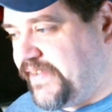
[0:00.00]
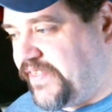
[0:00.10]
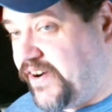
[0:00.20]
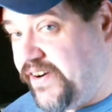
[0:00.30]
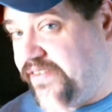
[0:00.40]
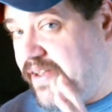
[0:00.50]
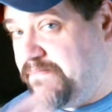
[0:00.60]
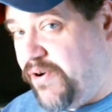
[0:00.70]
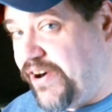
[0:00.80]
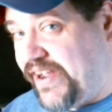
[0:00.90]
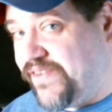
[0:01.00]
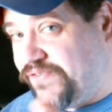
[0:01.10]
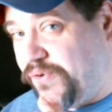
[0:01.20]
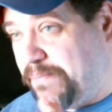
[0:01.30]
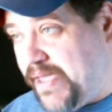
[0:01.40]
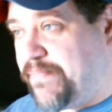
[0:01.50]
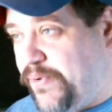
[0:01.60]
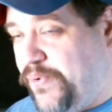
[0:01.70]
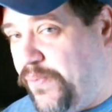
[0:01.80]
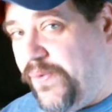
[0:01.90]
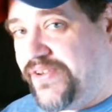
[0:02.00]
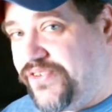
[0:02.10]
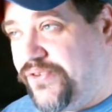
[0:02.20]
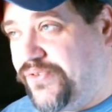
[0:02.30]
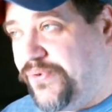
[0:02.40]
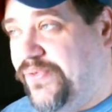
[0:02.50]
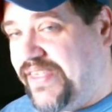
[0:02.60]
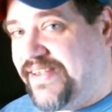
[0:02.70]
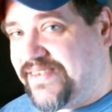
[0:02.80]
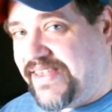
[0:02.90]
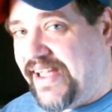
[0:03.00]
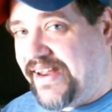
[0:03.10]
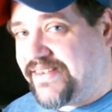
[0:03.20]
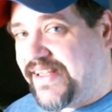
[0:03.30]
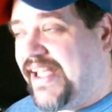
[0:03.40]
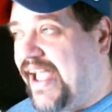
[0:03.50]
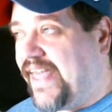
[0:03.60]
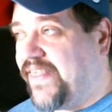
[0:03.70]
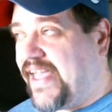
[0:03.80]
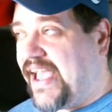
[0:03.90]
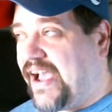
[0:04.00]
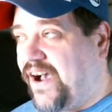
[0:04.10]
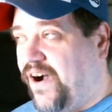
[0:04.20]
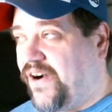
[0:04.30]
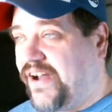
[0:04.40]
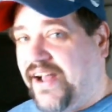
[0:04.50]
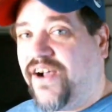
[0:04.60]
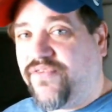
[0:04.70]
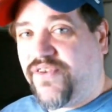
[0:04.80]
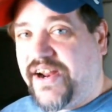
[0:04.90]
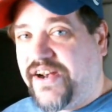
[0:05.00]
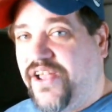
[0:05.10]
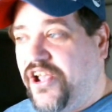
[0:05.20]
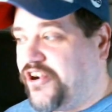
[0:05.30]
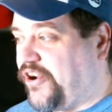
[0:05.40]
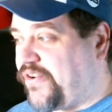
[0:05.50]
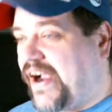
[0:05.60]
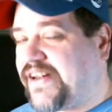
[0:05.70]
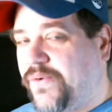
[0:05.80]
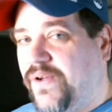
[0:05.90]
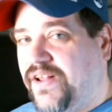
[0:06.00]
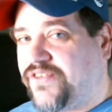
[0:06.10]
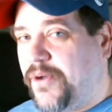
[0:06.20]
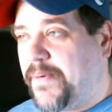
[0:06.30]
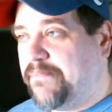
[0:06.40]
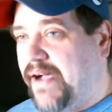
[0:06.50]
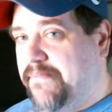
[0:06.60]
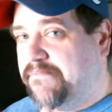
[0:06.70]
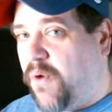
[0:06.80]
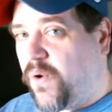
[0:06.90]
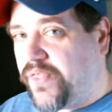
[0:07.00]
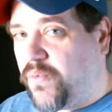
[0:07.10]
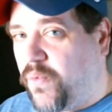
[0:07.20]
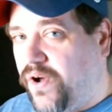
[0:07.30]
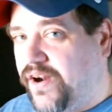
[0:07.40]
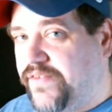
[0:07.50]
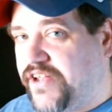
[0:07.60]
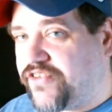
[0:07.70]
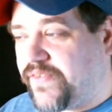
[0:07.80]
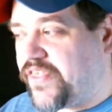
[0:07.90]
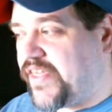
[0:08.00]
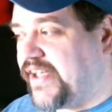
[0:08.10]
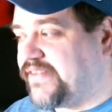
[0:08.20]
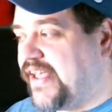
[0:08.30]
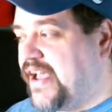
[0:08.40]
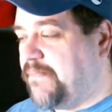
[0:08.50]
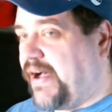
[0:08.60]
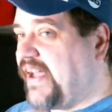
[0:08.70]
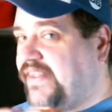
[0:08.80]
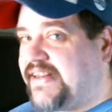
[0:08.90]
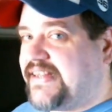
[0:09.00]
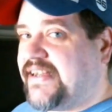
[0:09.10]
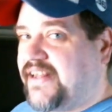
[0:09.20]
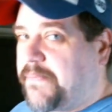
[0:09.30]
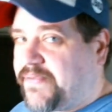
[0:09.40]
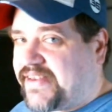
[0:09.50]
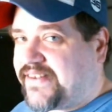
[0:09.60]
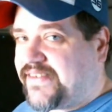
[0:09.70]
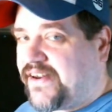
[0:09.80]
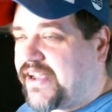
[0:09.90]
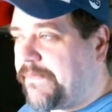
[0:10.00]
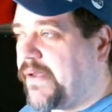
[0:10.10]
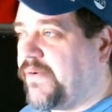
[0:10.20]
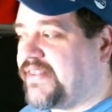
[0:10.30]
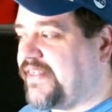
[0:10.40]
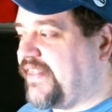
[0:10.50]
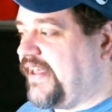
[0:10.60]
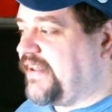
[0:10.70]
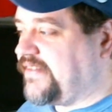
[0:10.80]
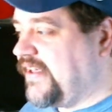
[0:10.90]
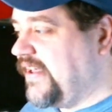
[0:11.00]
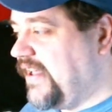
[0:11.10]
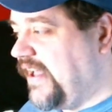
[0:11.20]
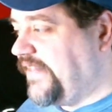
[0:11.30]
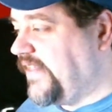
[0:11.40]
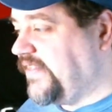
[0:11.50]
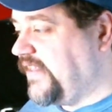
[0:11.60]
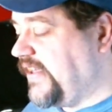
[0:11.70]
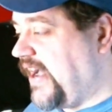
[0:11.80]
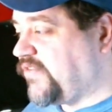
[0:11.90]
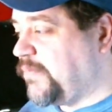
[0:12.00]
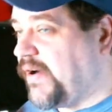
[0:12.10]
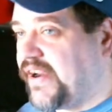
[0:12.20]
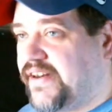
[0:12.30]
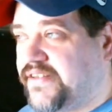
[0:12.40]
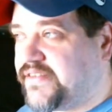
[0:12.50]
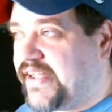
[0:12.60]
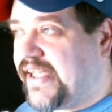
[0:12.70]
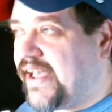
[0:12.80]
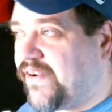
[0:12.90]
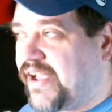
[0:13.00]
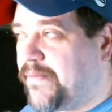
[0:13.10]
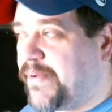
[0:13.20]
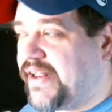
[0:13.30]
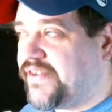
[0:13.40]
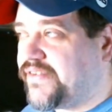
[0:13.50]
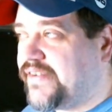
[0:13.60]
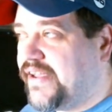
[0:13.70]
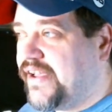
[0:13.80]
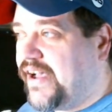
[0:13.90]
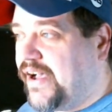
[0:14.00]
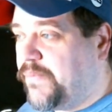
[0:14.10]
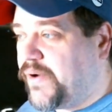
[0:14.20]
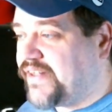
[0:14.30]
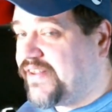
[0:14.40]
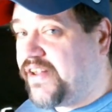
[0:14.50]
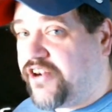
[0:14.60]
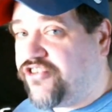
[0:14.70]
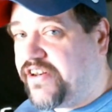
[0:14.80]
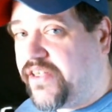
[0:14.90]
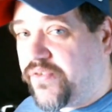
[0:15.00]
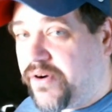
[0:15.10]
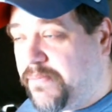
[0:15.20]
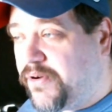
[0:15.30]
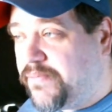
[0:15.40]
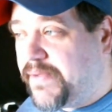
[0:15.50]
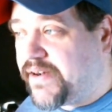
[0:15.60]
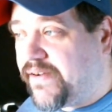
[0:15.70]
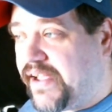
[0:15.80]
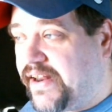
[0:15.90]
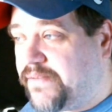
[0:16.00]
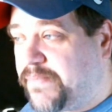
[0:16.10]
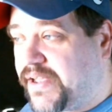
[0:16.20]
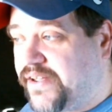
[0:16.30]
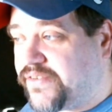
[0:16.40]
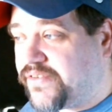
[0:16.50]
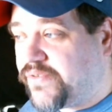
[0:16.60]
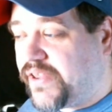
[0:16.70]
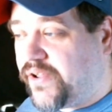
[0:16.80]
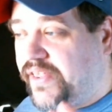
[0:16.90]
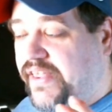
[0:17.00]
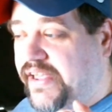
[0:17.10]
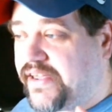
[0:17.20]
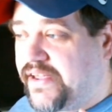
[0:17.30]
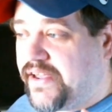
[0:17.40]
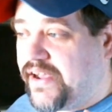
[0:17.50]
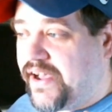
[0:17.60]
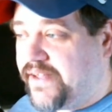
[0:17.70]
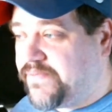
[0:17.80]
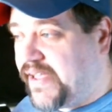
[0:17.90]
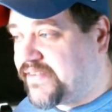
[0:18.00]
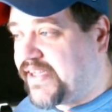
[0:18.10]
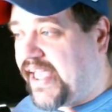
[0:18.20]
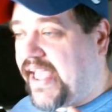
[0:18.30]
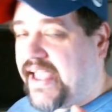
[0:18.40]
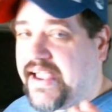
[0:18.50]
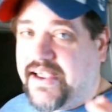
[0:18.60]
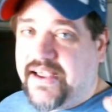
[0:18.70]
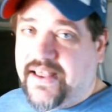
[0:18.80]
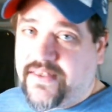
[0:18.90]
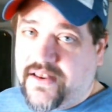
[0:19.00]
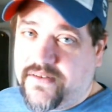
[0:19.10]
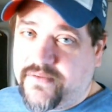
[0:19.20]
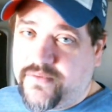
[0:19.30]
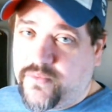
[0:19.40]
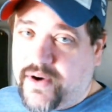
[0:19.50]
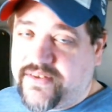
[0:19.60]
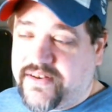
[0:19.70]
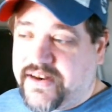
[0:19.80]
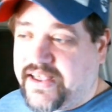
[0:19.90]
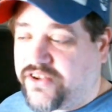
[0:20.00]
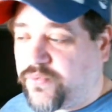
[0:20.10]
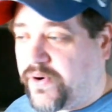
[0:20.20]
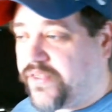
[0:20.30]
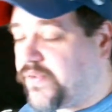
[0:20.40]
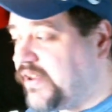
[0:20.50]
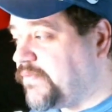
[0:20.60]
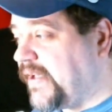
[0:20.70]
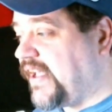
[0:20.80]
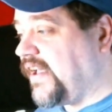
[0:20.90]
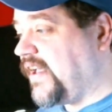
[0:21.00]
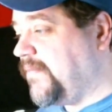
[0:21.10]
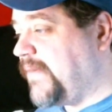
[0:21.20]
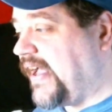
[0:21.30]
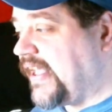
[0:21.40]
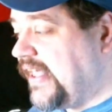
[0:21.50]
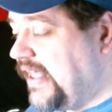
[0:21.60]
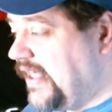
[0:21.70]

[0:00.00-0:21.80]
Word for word: that there is a market for people who want to do these things, and they are not afraid to crack their wallets open, buy more than one of each of the things, buy the detail upsets that are coming with the things, and then the aftermarket decal companies um, we're not seeing a lot of GT3 movement, granted, because it's really only uh, SK and then Racing Decals 43 is making a comeback